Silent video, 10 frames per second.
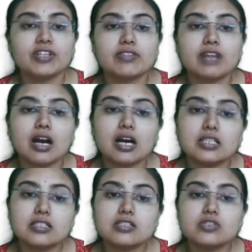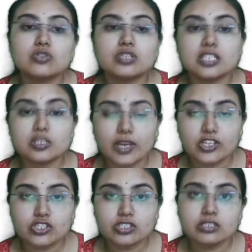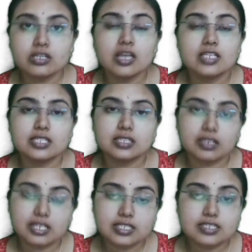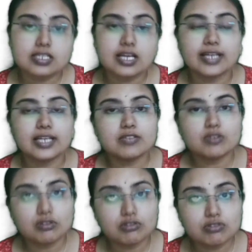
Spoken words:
The answer to this question, see the recent guidelines also